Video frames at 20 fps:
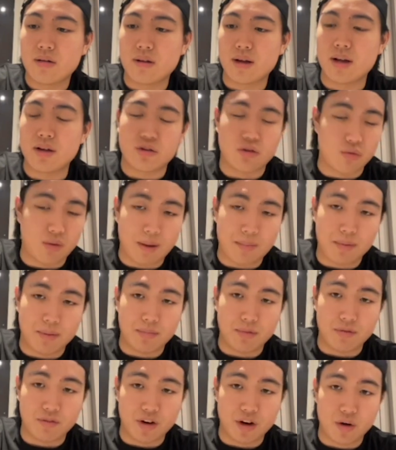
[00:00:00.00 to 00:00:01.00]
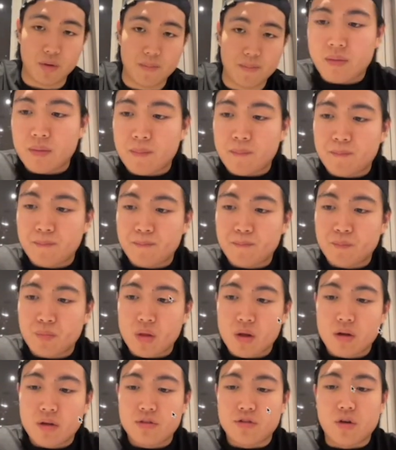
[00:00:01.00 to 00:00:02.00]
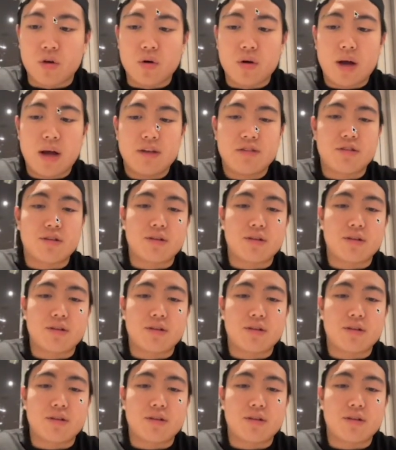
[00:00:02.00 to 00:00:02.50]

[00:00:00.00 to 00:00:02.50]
to wrap up the video. So as you can